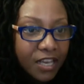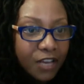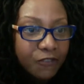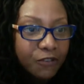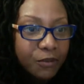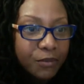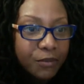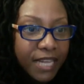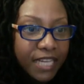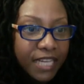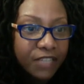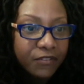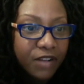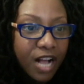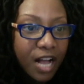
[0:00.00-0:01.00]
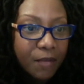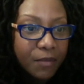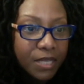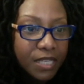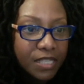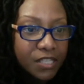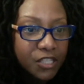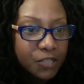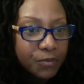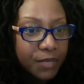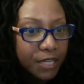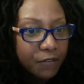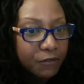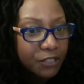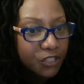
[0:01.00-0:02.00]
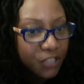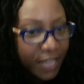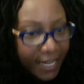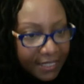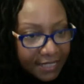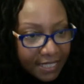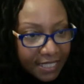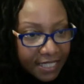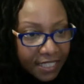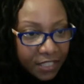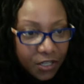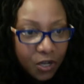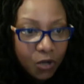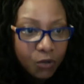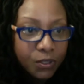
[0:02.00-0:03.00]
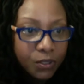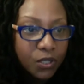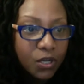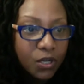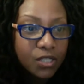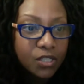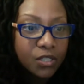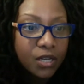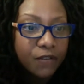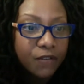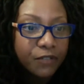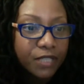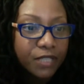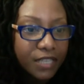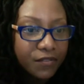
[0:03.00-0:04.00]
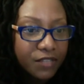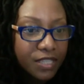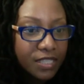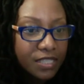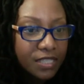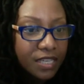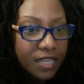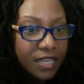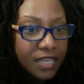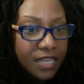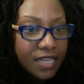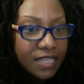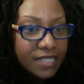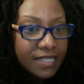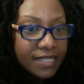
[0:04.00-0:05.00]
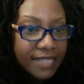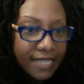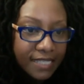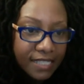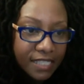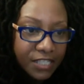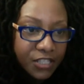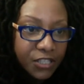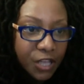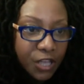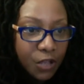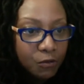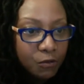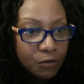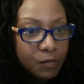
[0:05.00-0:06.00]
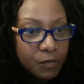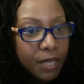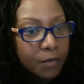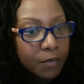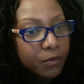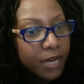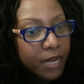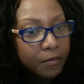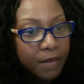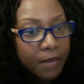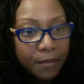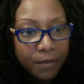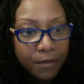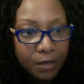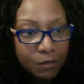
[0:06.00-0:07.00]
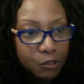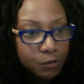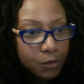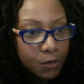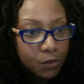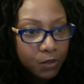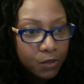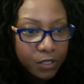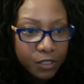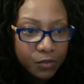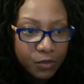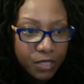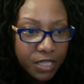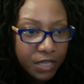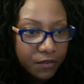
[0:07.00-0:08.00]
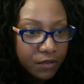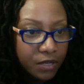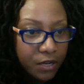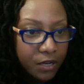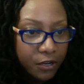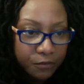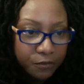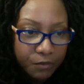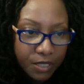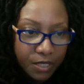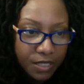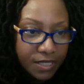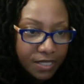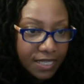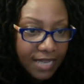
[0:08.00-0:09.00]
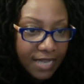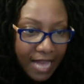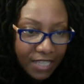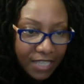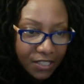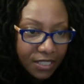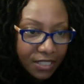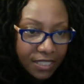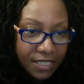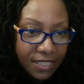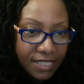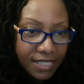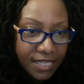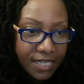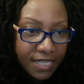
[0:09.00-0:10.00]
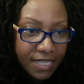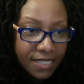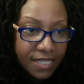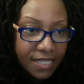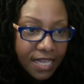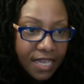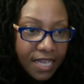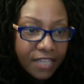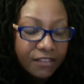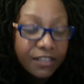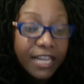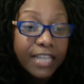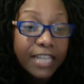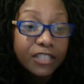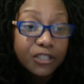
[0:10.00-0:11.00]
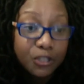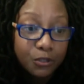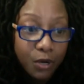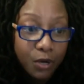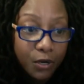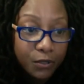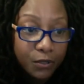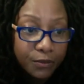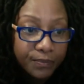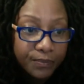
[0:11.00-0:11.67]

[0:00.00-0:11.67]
From negative comments to being rejected and holding on to unforgiveness, sticks and stones may break my bones, but words will never hurt me, is a lie, Lynda says. They do hurt.